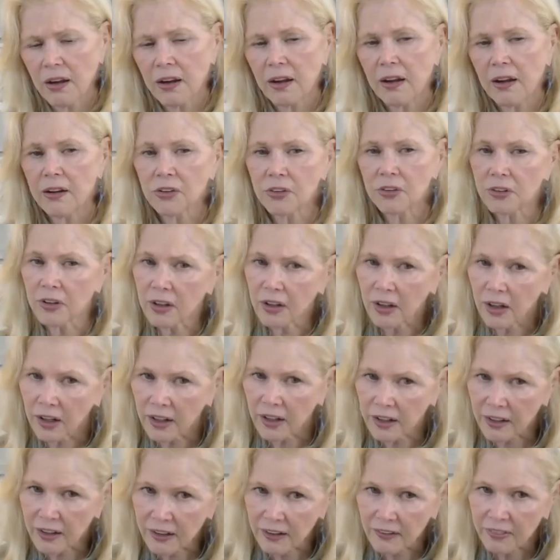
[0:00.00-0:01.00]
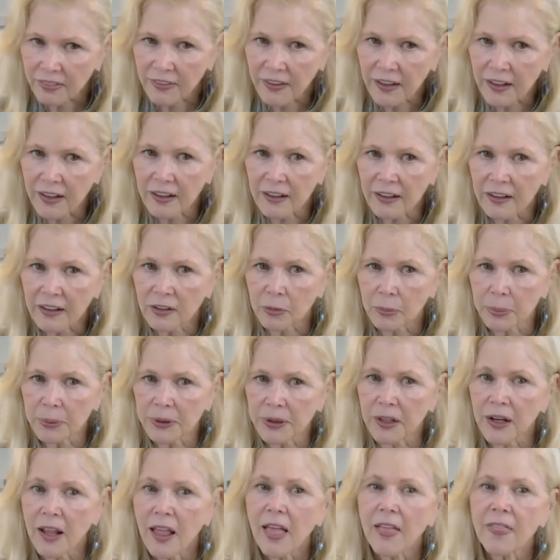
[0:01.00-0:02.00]
and you can kind of get that a little
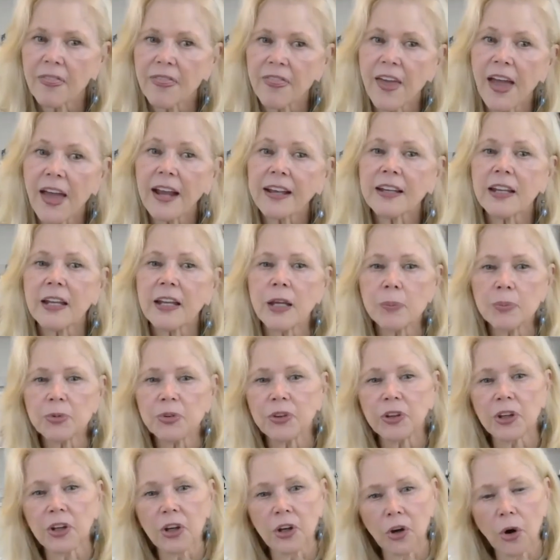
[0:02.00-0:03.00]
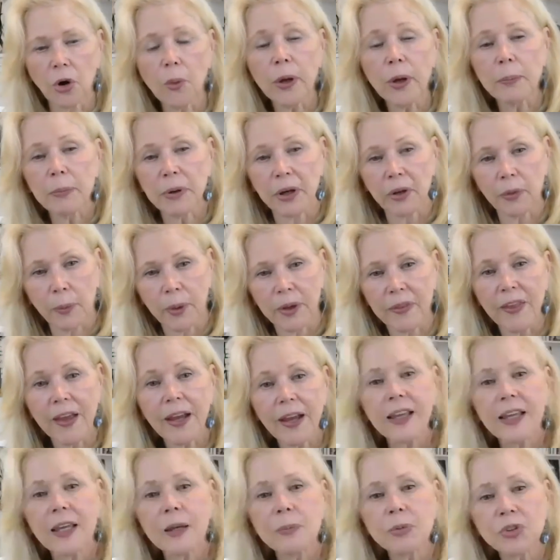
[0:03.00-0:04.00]
bit. That keeps it going, by the way.
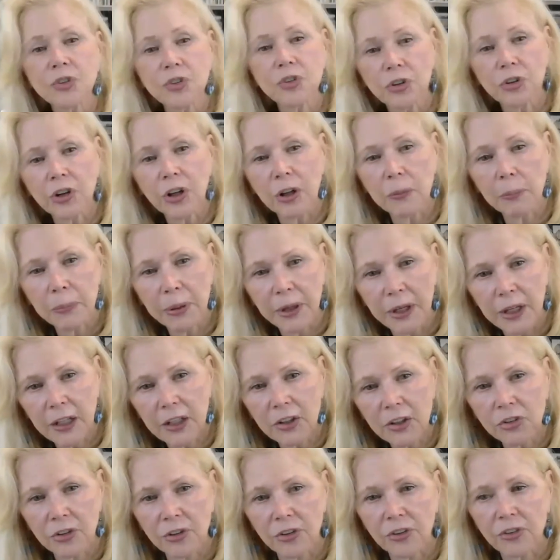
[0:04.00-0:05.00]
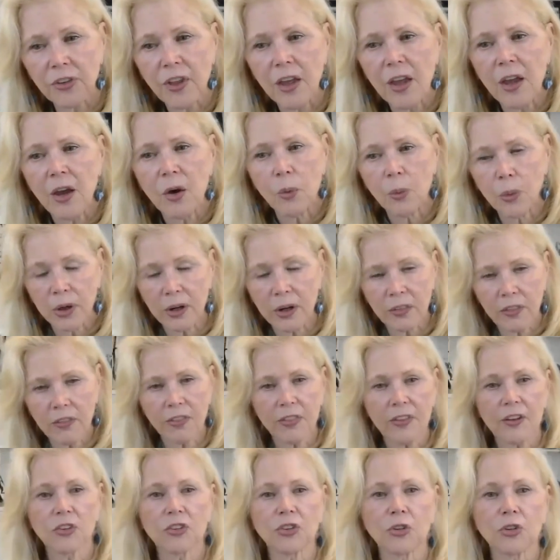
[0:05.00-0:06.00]
That keeps turning pages. One of the
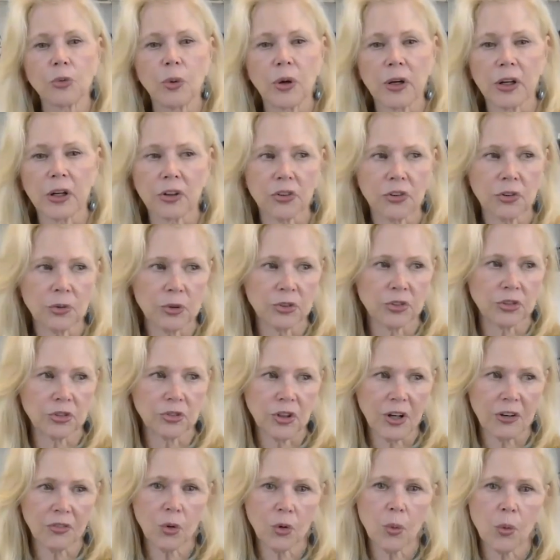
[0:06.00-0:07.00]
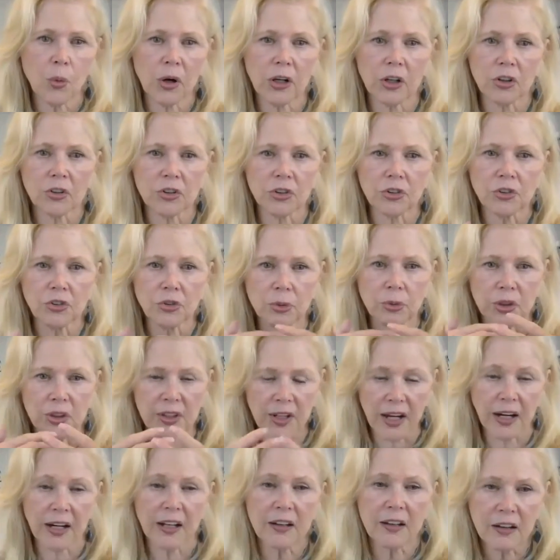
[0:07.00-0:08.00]
things you want to do is you never want to just do a
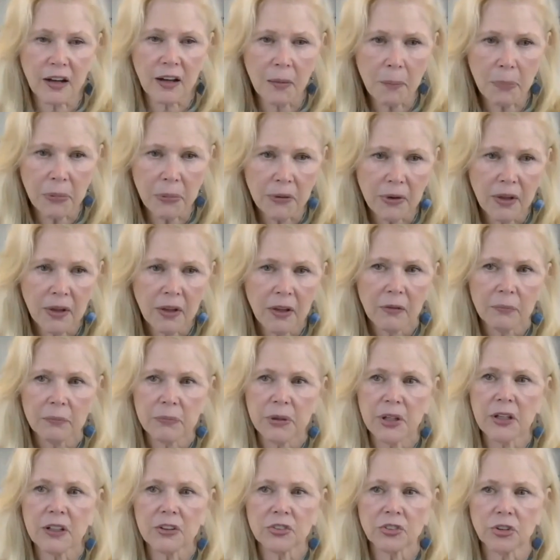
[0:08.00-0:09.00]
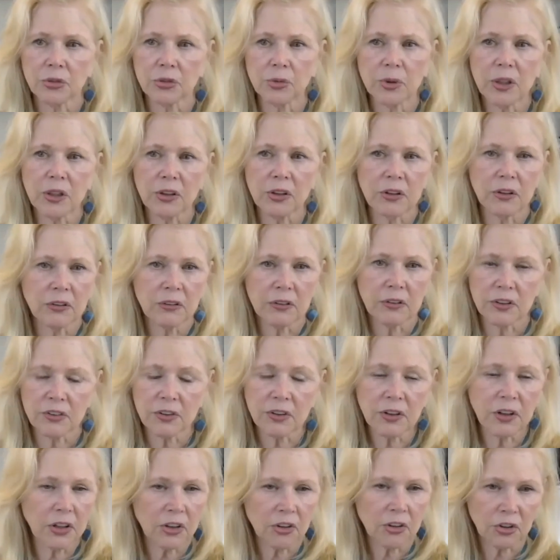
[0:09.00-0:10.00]
data dump because your reader
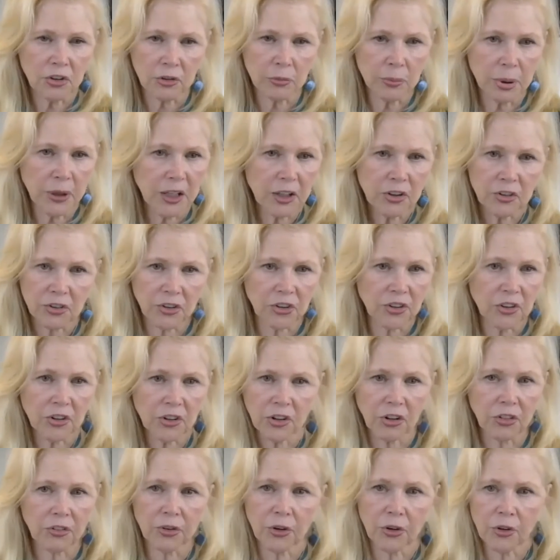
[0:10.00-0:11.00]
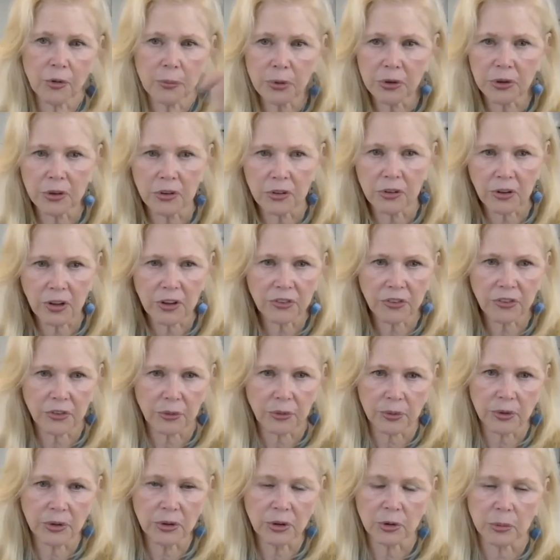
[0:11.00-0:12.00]
isn't going to turn pages. They're going to throw the book across the
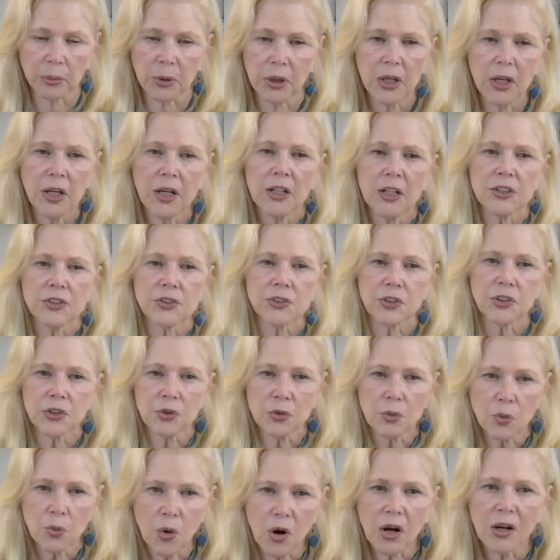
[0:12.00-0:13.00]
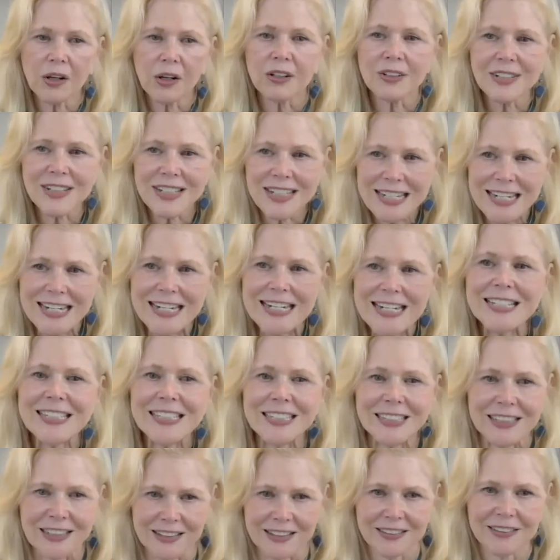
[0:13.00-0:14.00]
room. So you want to tease
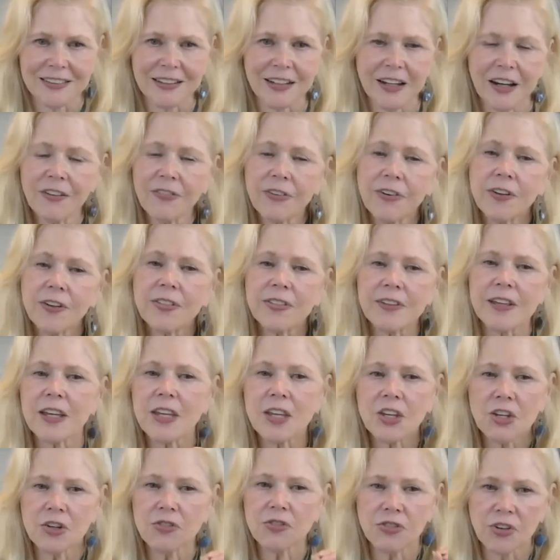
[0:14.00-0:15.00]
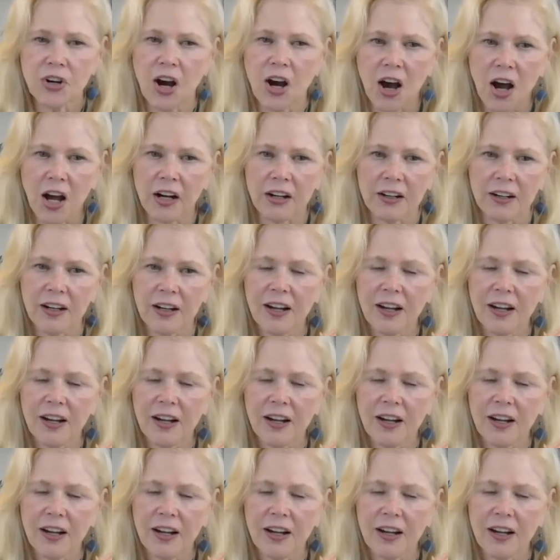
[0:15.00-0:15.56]
it, everything you've got.